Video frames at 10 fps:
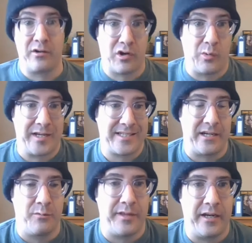request
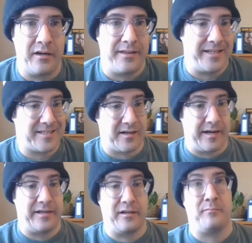out there, they
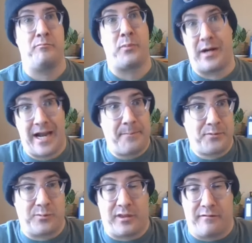signed him
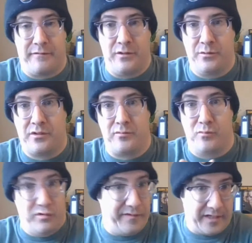perhaps with a view to
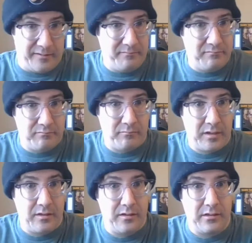moving him
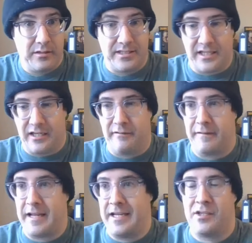to give
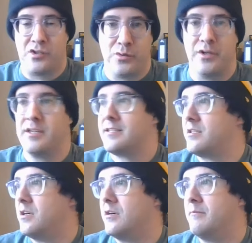any suitors
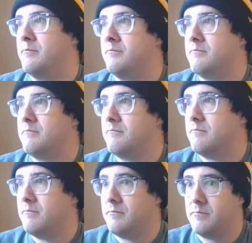some
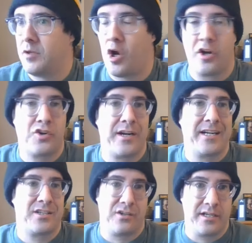
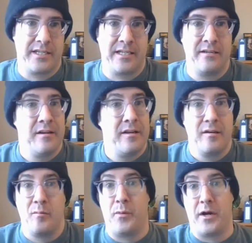contract certainty.
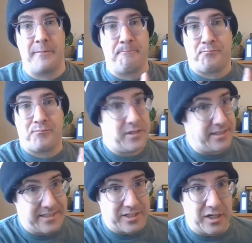But
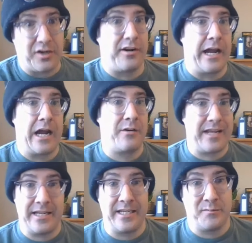he's stuck around
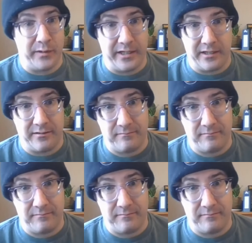and he's played